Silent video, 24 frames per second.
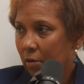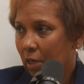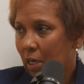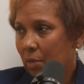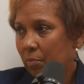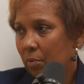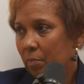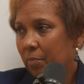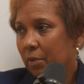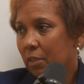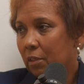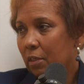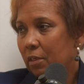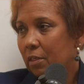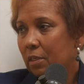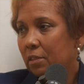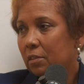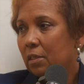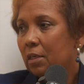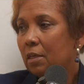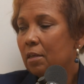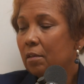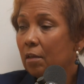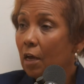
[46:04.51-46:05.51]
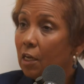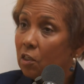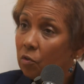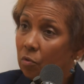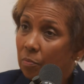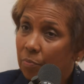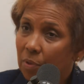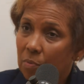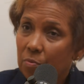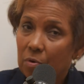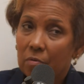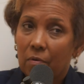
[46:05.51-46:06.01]
your capabilities, that's
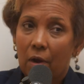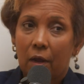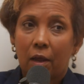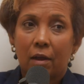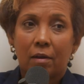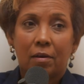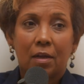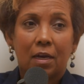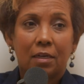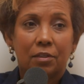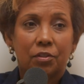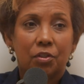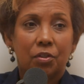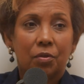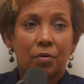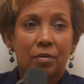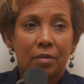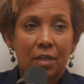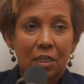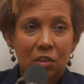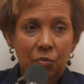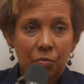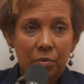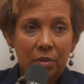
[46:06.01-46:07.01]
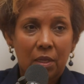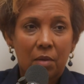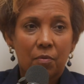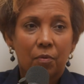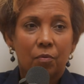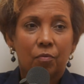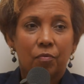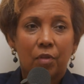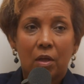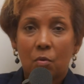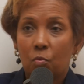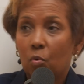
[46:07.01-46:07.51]
when people recognize you, and that's
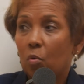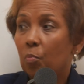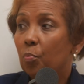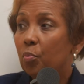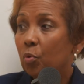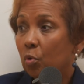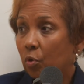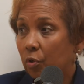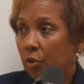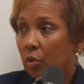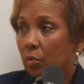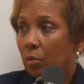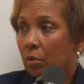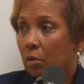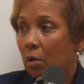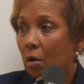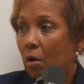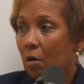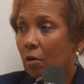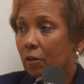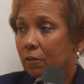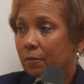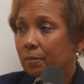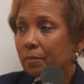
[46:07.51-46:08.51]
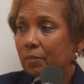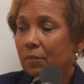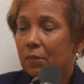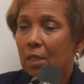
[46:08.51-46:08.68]
when they will pull you along.